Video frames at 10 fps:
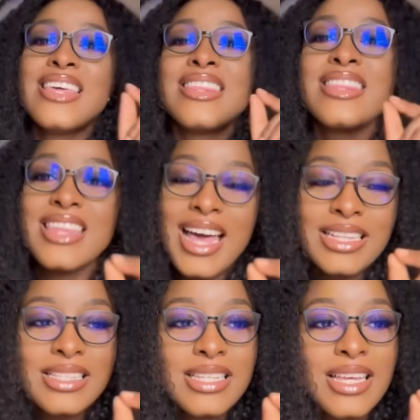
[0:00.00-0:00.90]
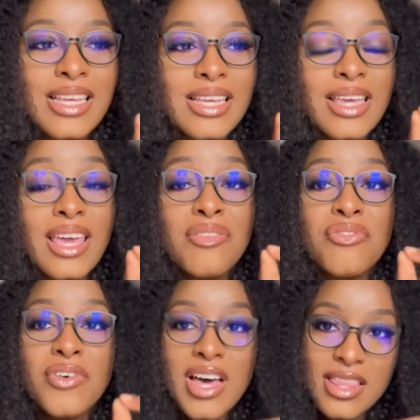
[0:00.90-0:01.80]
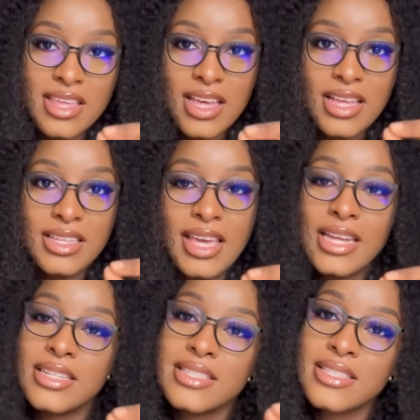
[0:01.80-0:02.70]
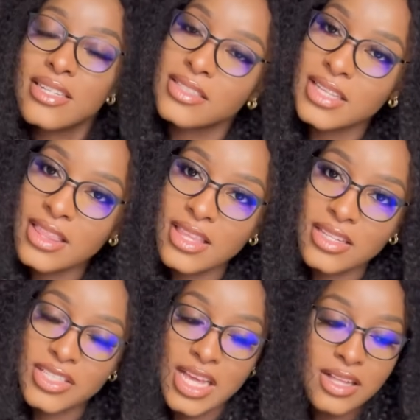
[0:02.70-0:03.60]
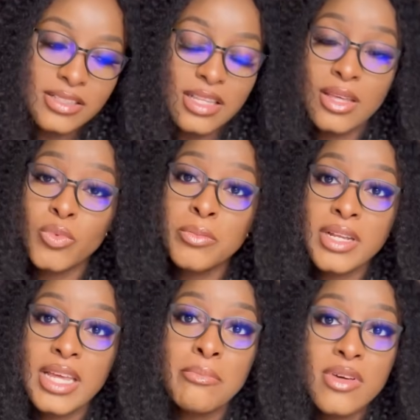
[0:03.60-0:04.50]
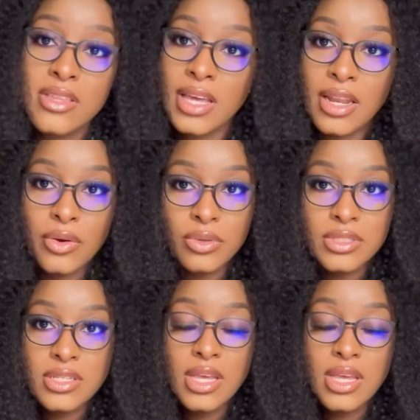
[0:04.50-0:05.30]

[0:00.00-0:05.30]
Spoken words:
that a father can instill in their child that a mother cannot.